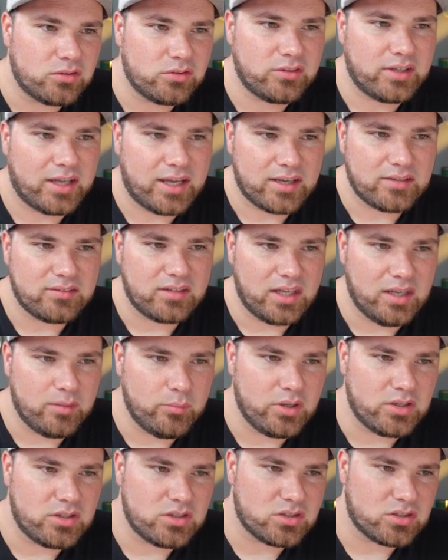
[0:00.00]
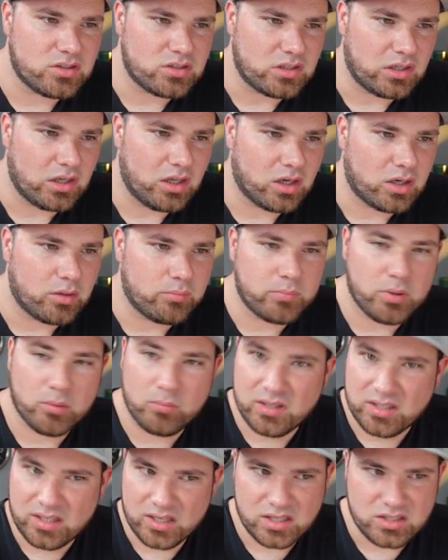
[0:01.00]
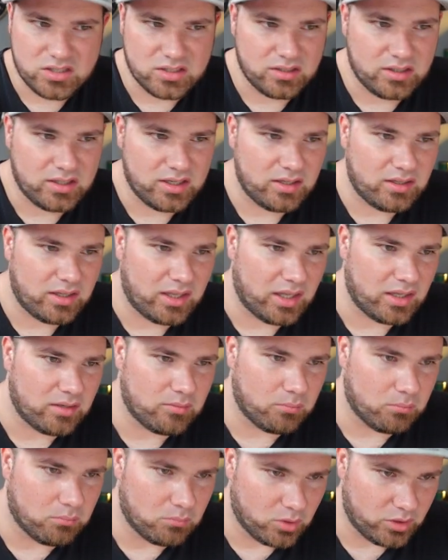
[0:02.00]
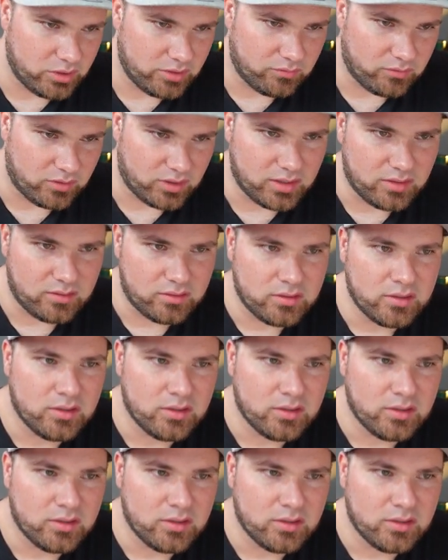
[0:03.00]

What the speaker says: tags, image, slug, publication date, and modified.